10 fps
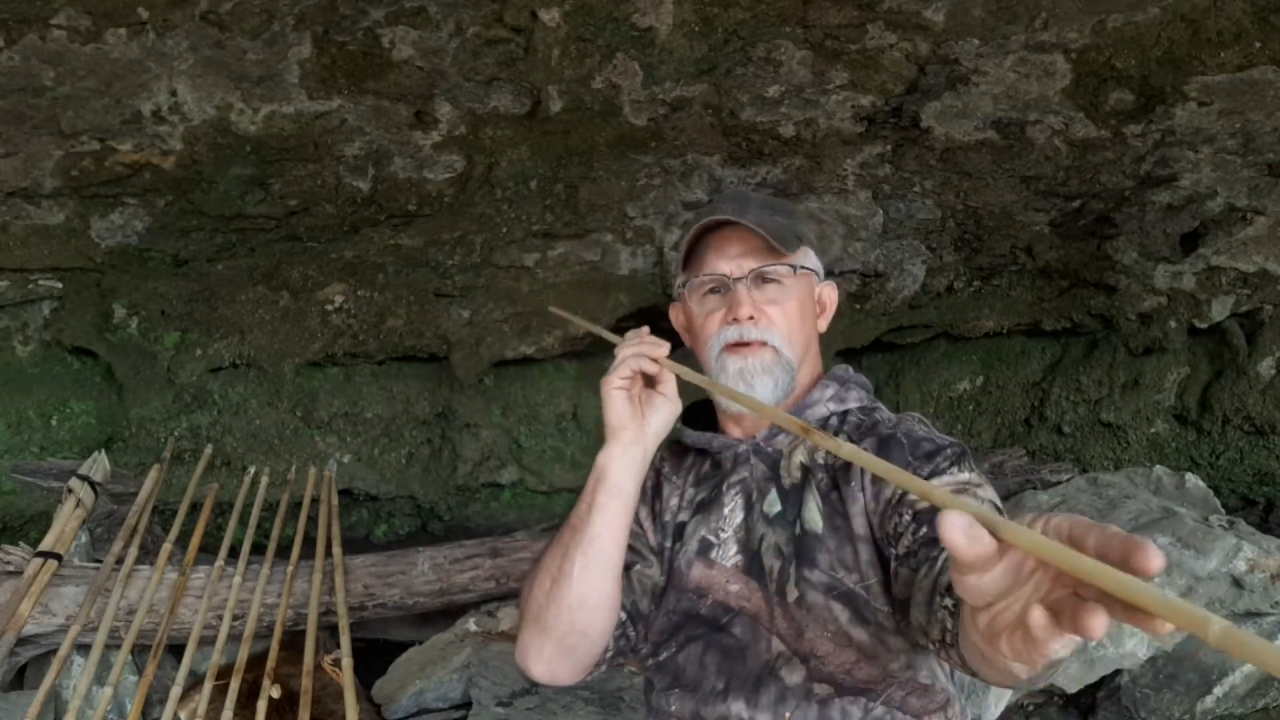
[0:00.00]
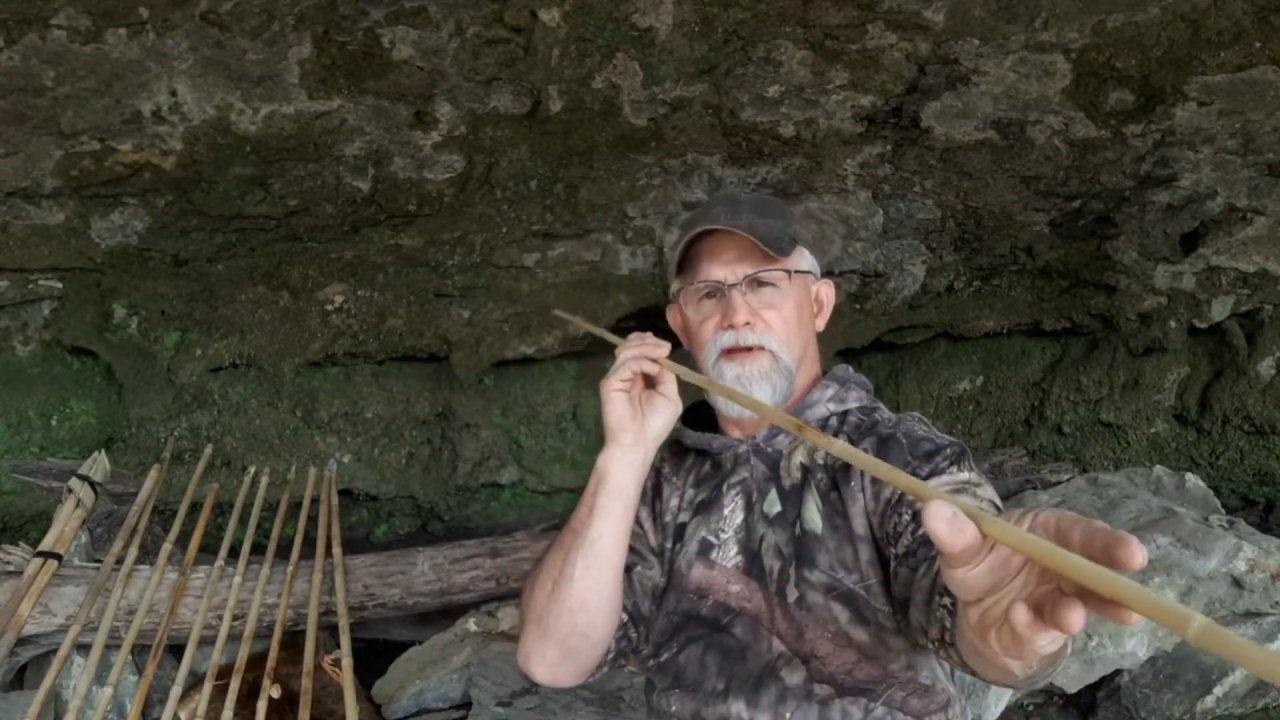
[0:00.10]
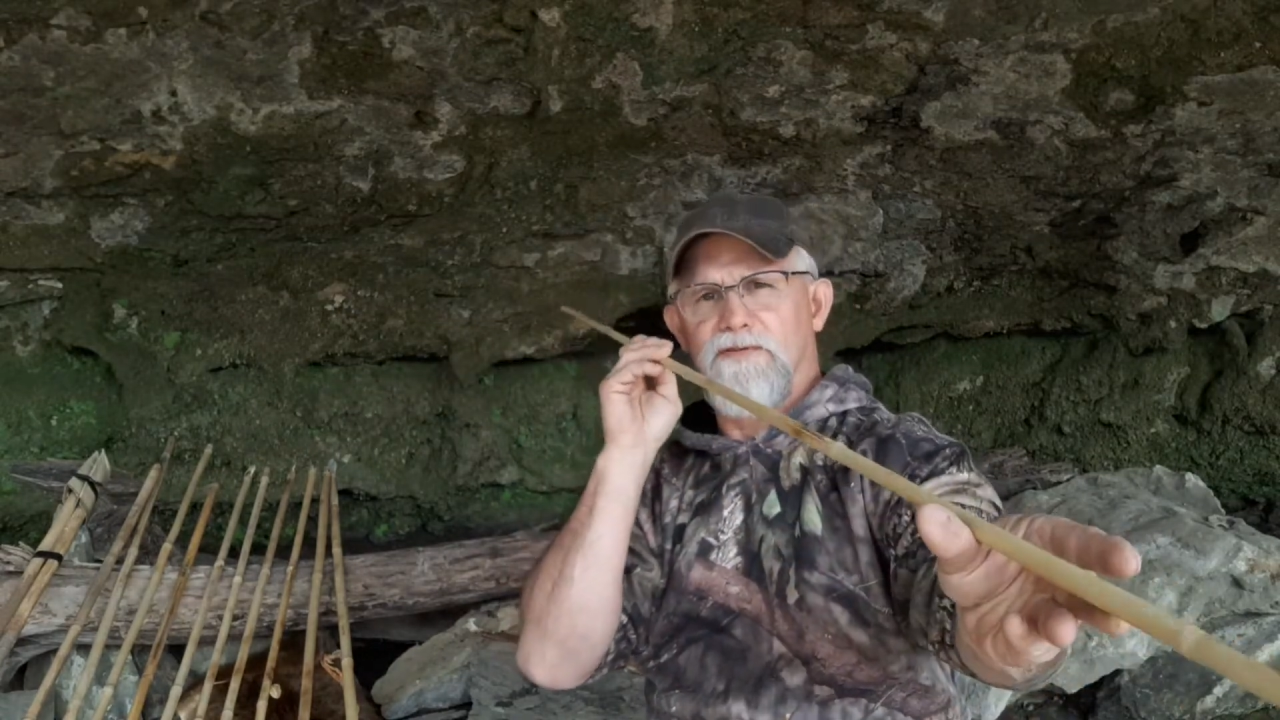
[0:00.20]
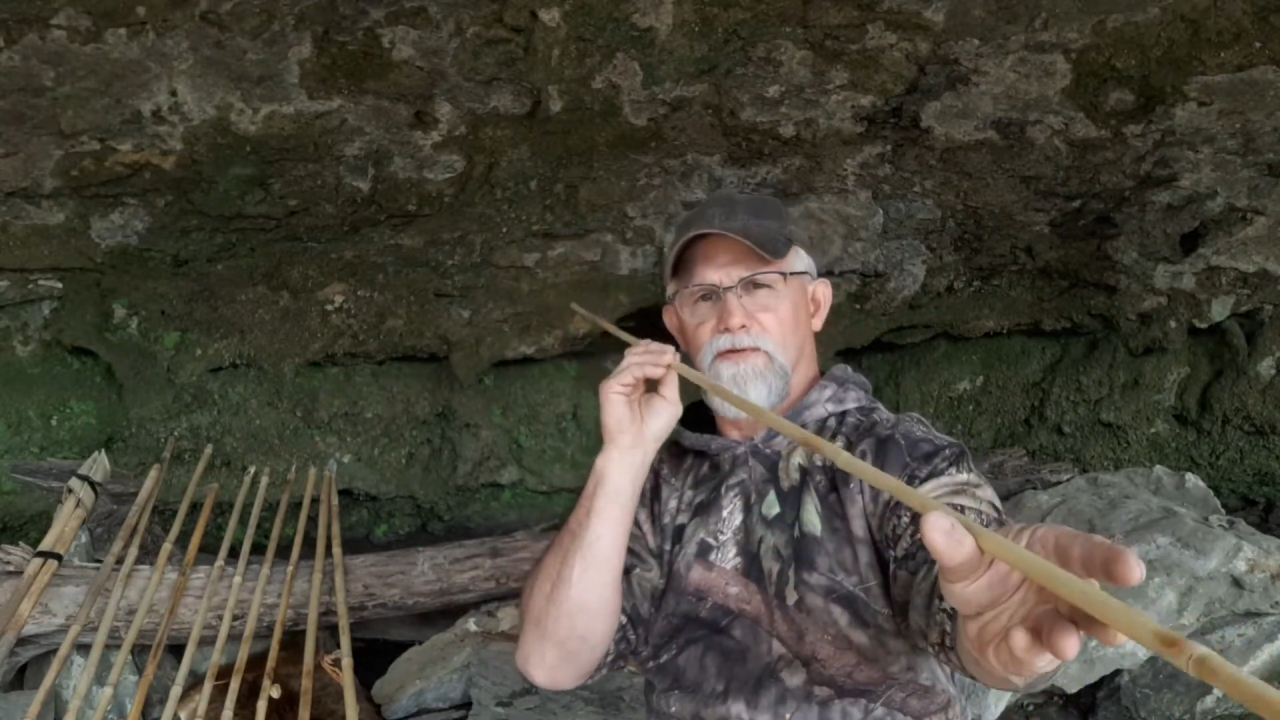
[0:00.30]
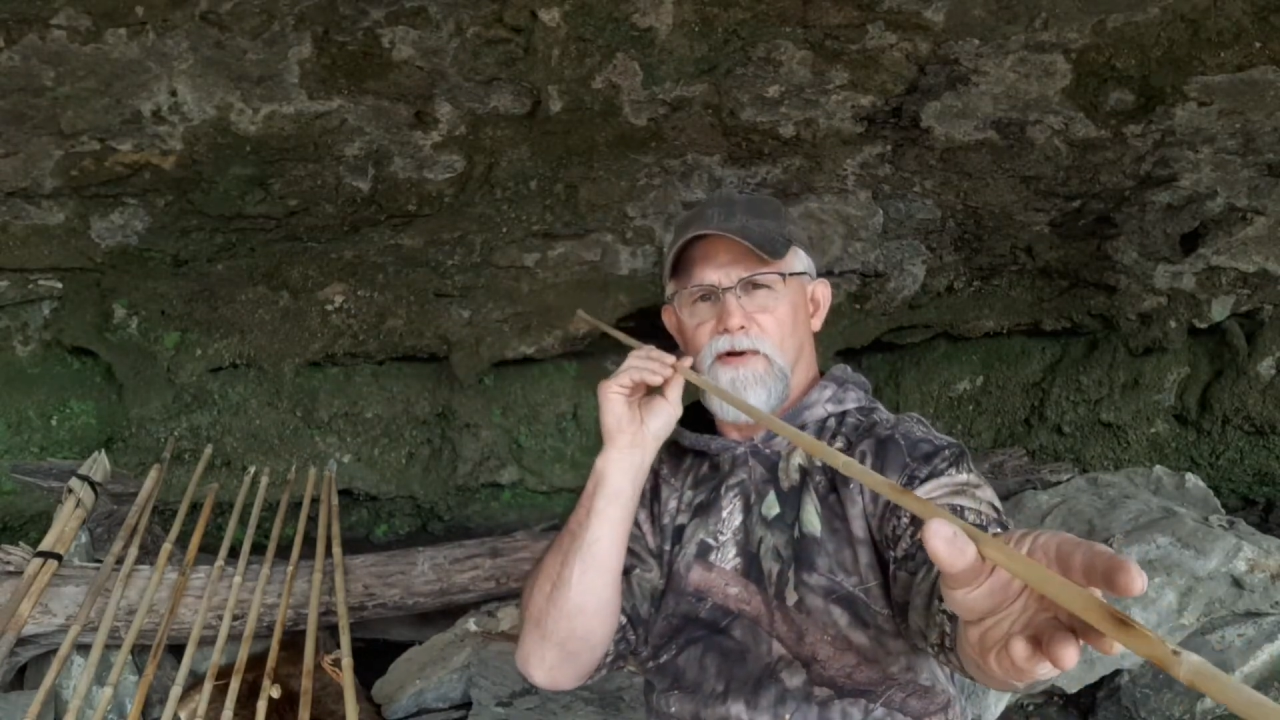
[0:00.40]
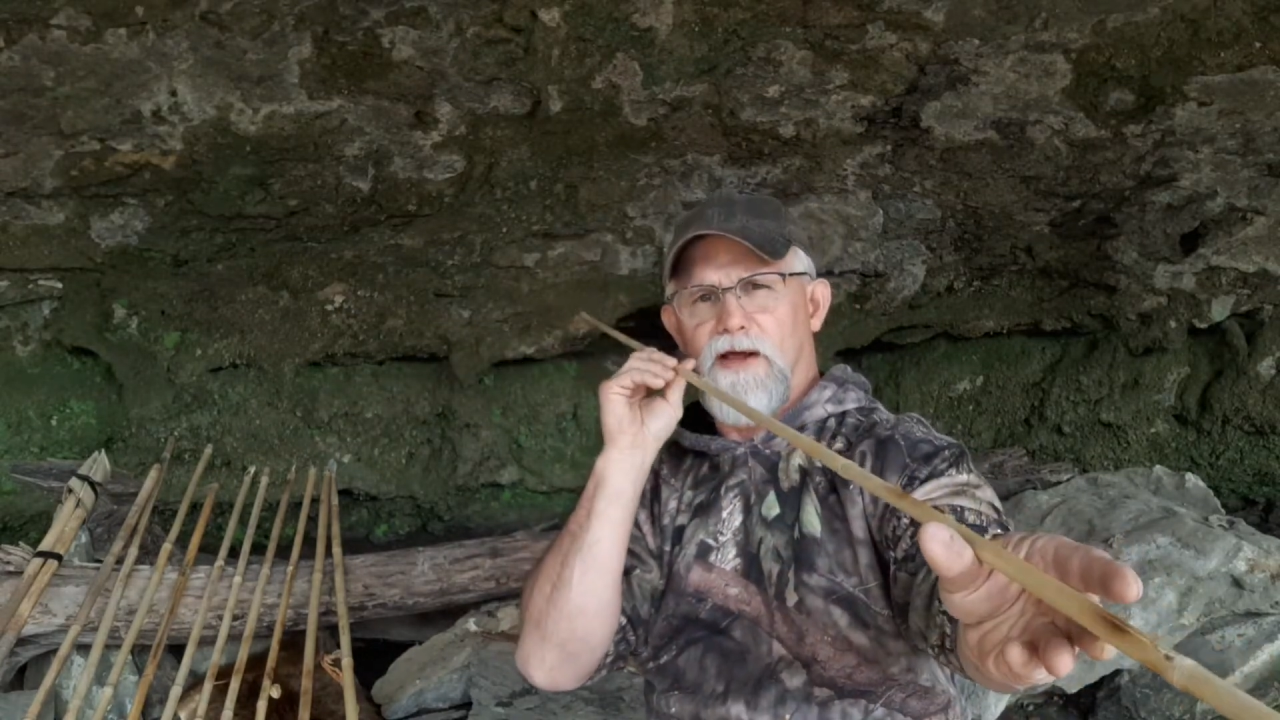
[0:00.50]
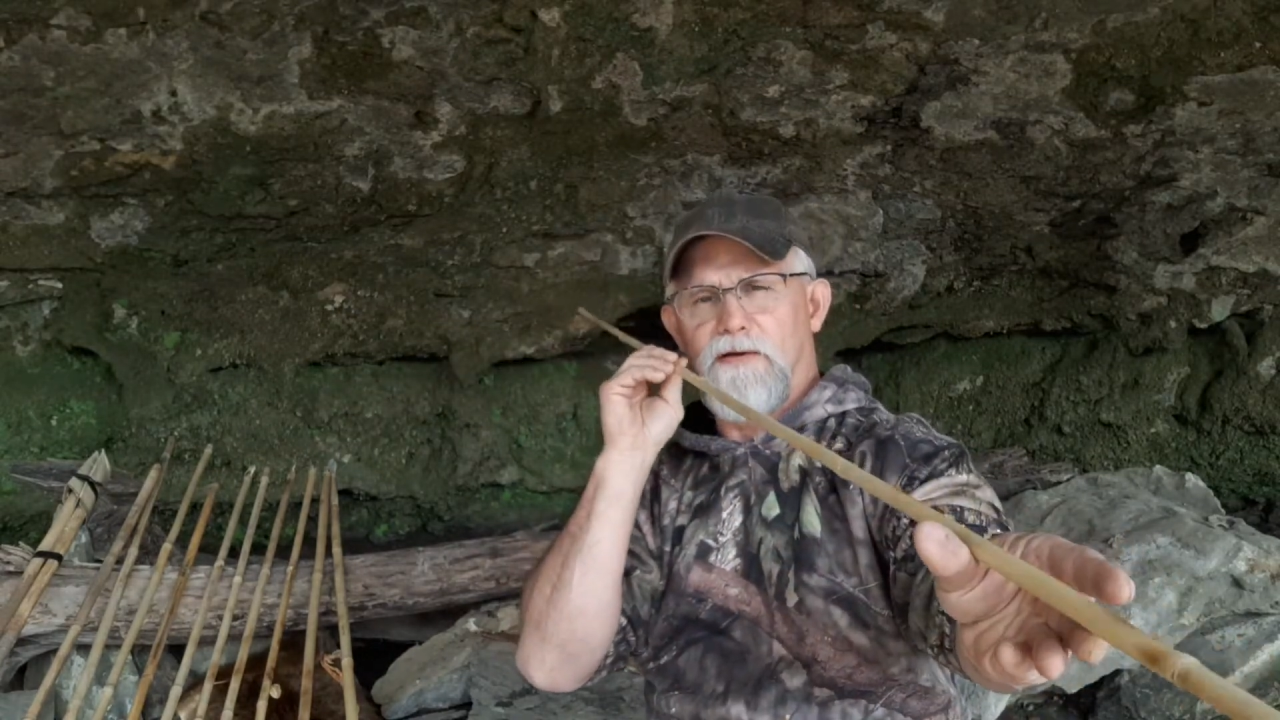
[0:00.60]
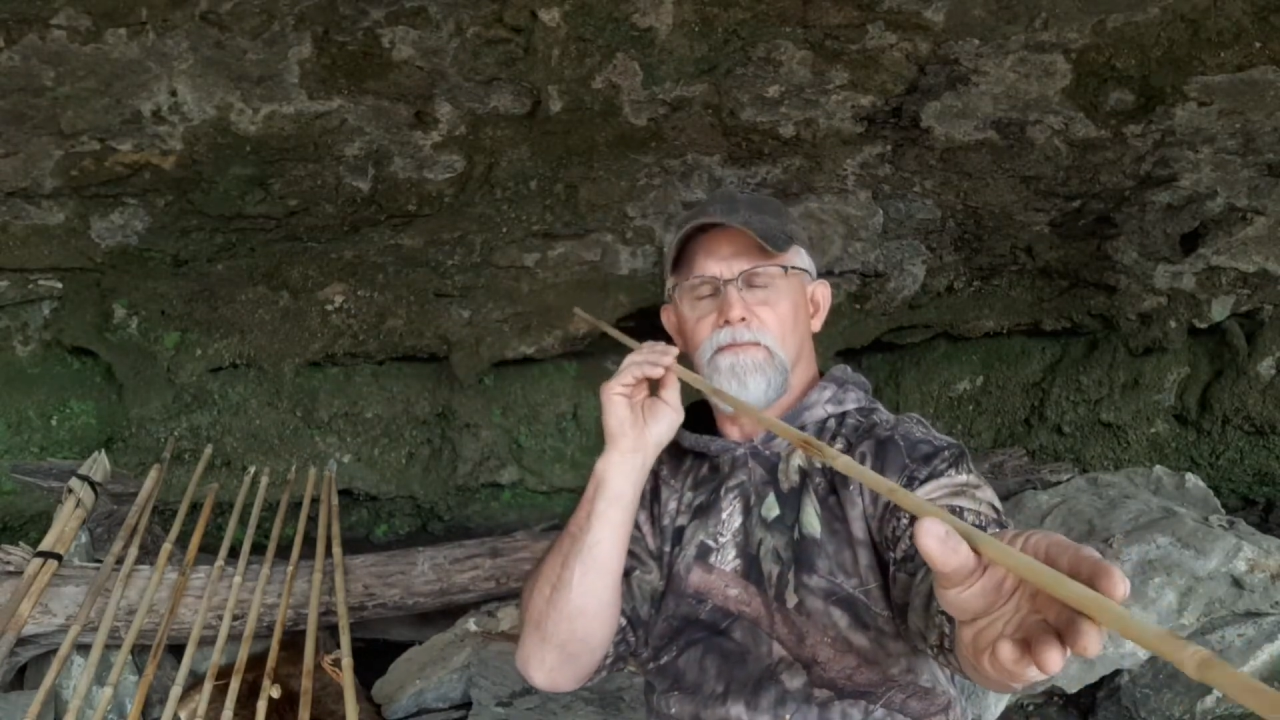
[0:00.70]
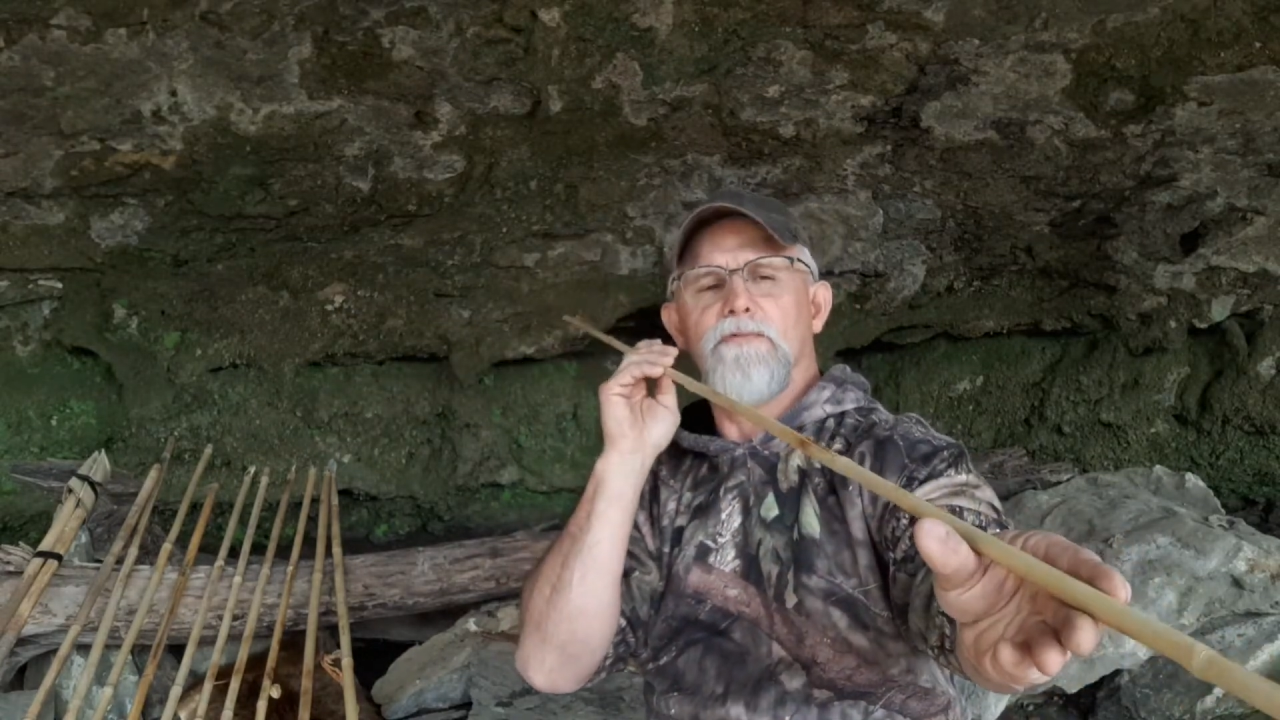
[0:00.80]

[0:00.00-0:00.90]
And these are like